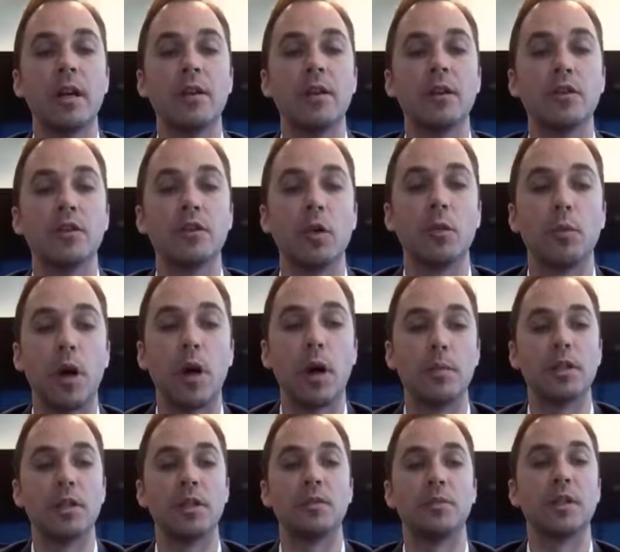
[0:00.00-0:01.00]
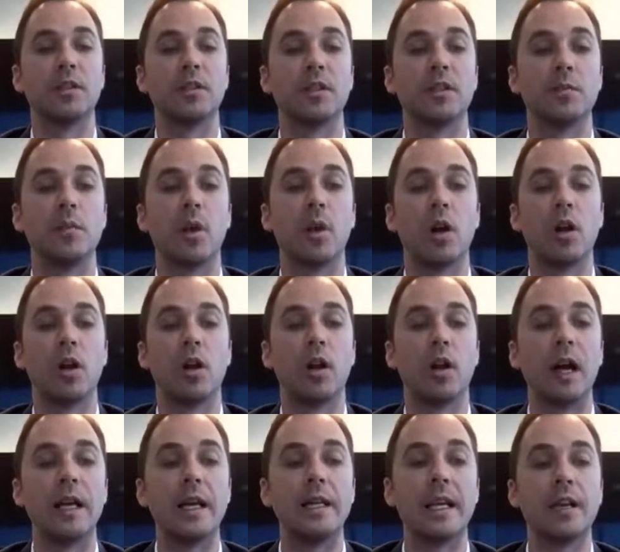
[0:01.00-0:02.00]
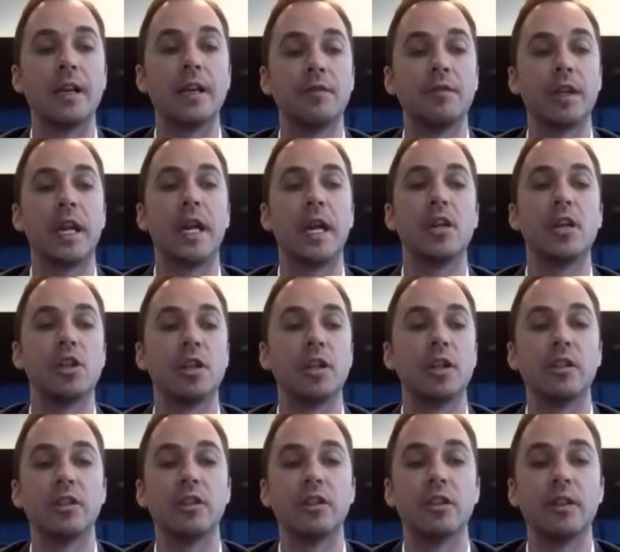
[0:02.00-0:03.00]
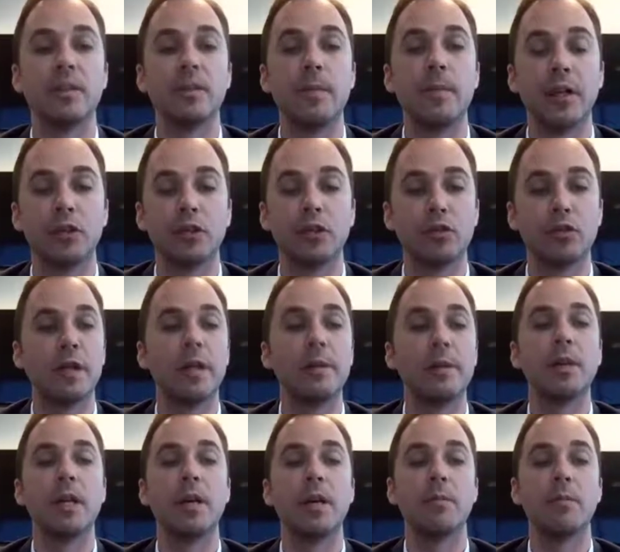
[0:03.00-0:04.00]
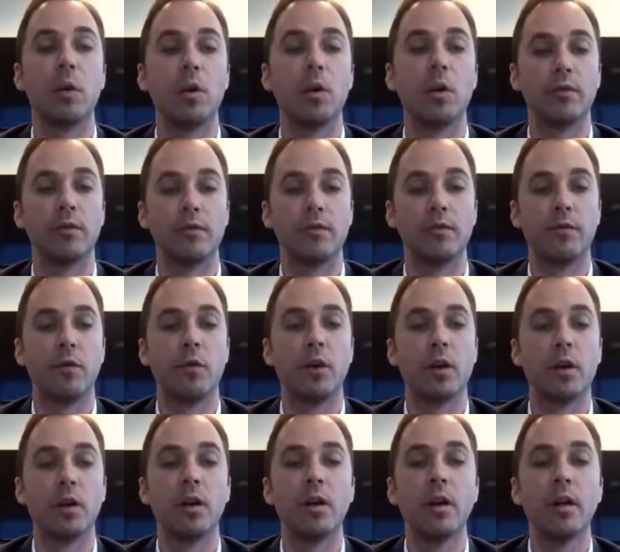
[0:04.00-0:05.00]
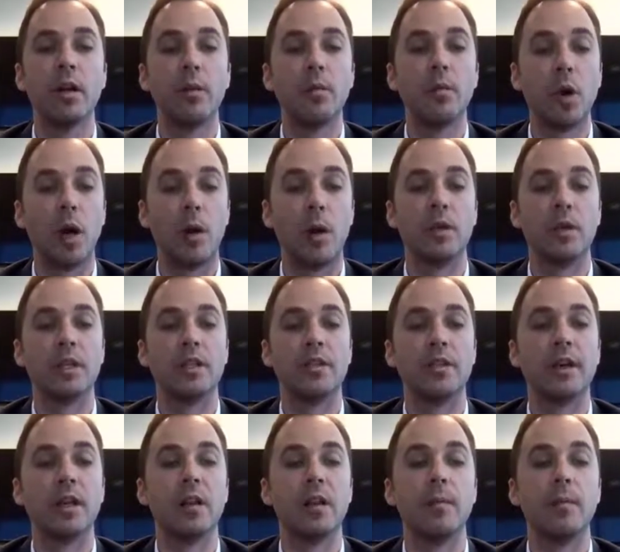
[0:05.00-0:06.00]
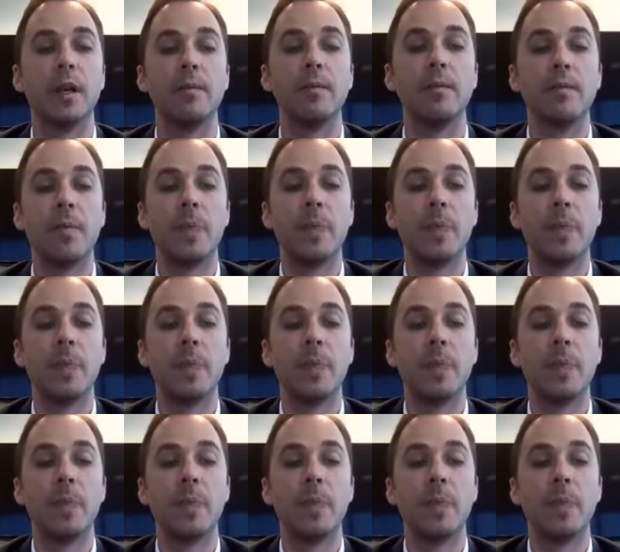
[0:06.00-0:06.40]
the zone properties business model, identification is extremely important for property development.